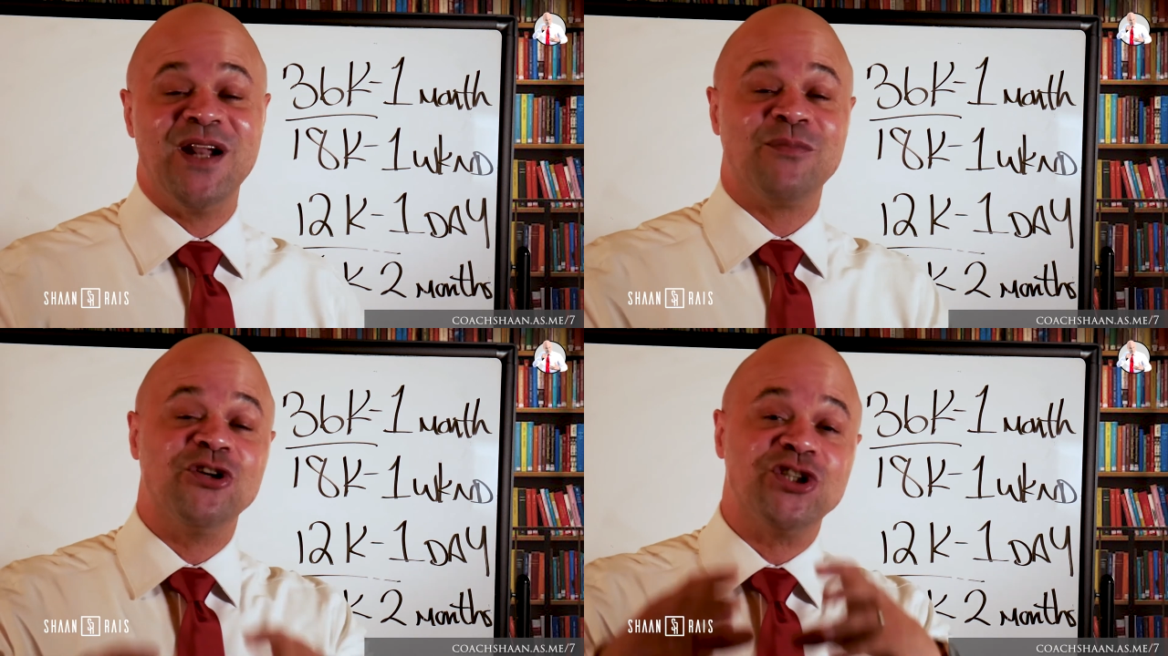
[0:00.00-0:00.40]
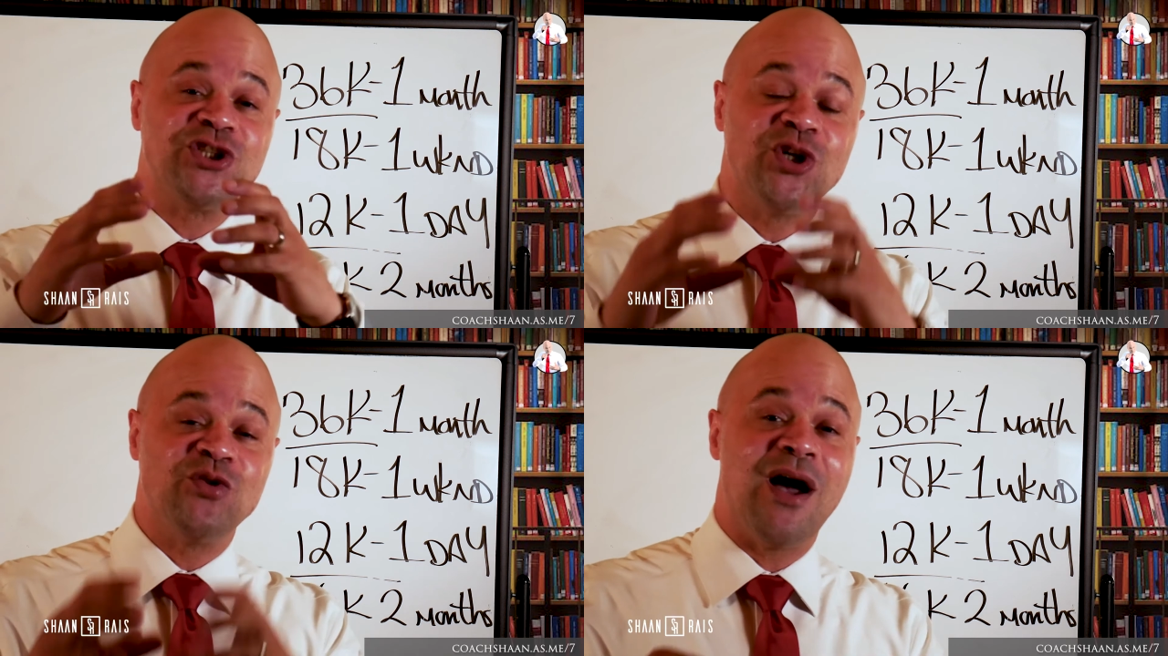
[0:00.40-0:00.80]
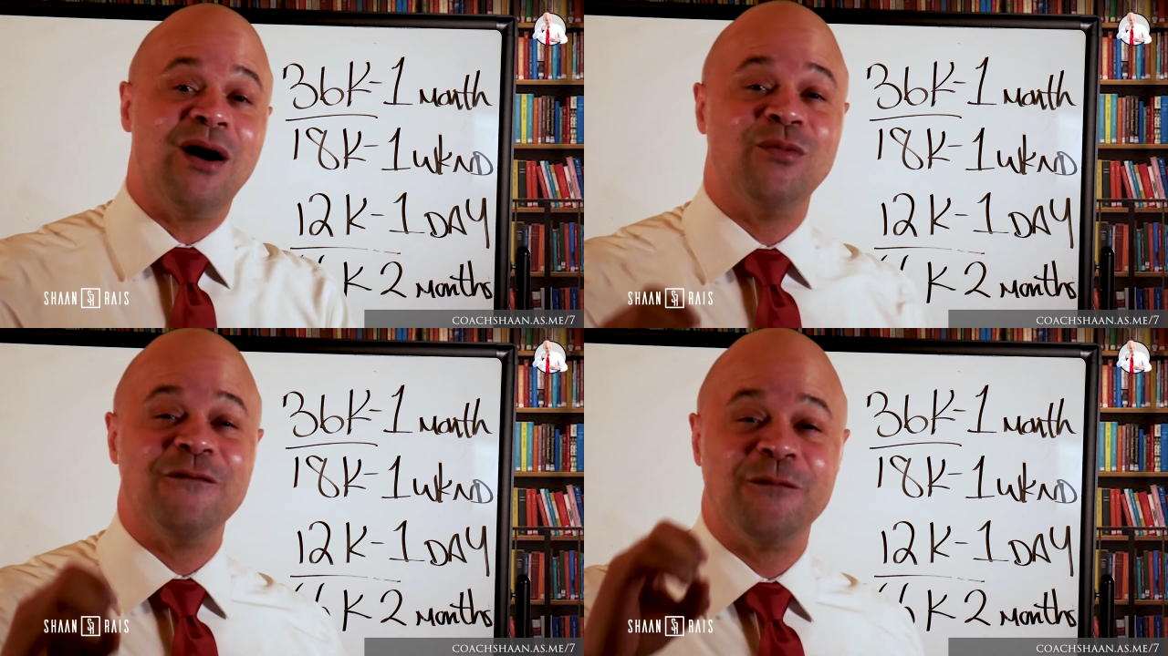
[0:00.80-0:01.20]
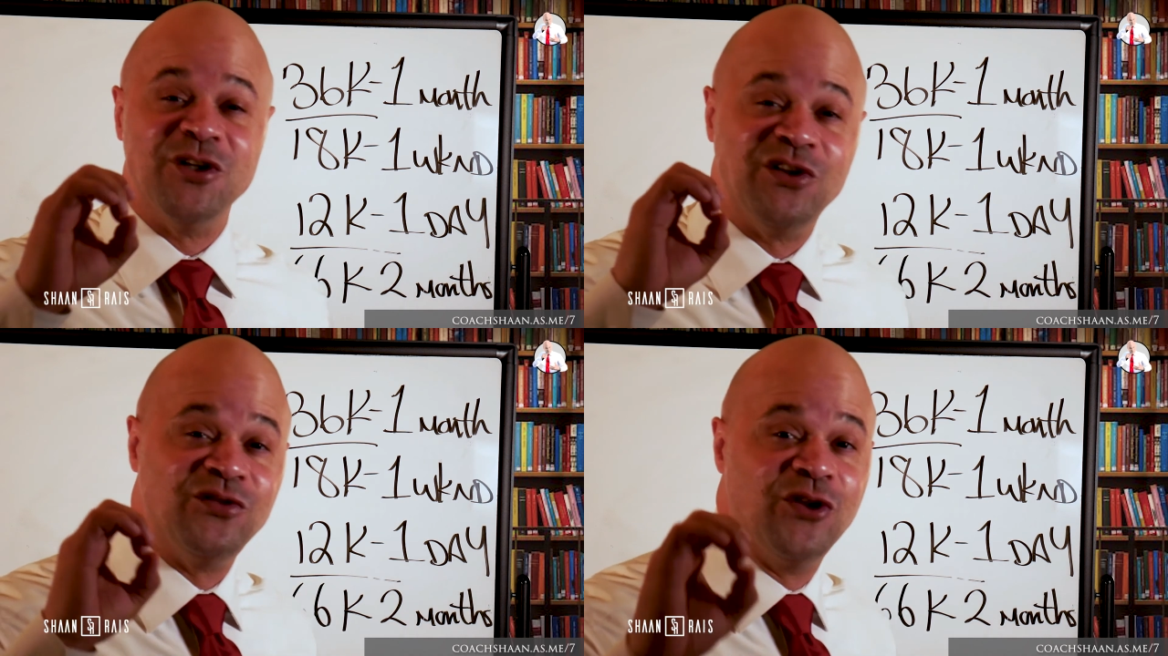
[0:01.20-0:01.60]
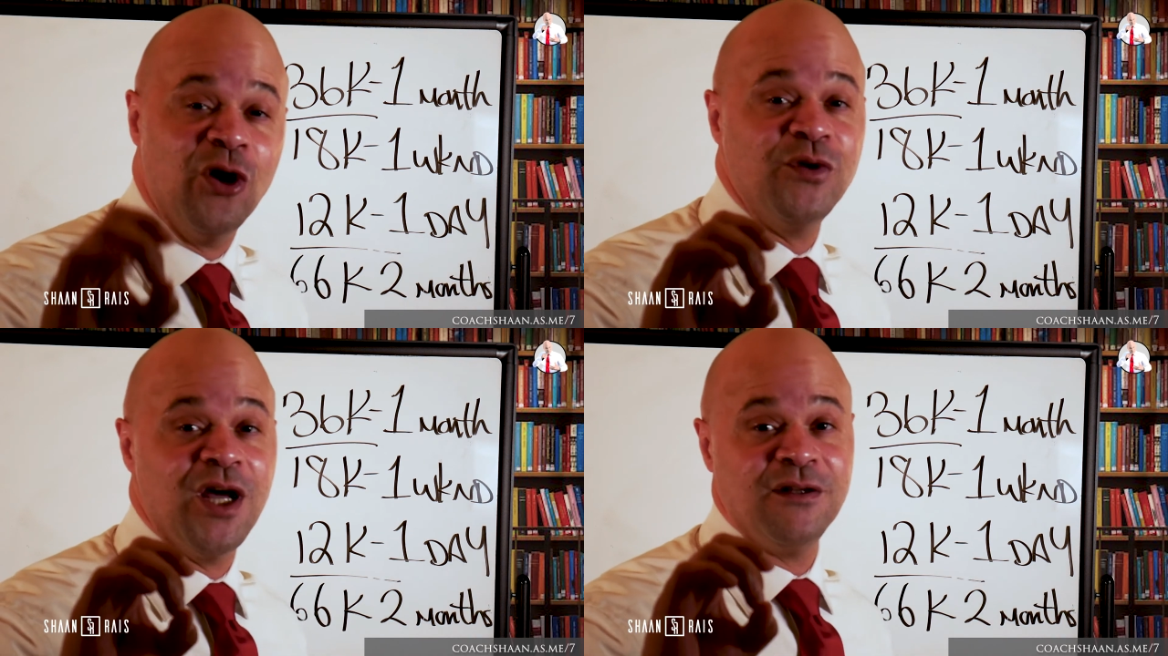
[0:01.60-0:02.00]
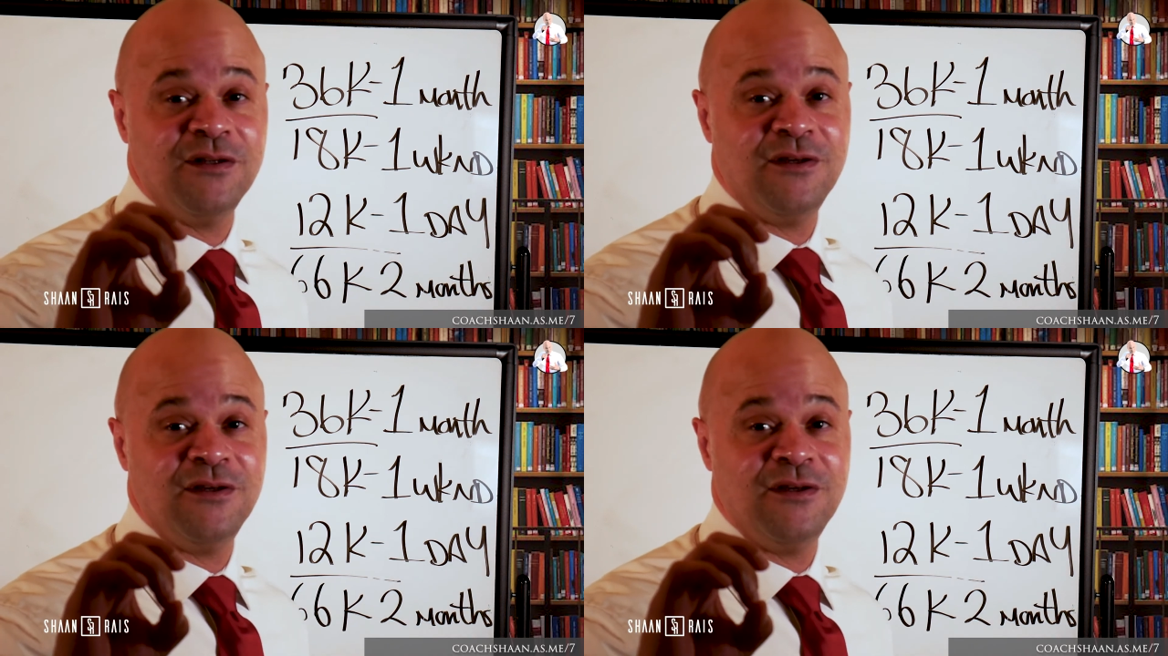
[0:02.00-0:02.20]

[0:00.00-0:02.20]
I'm going to show you how I went from a donut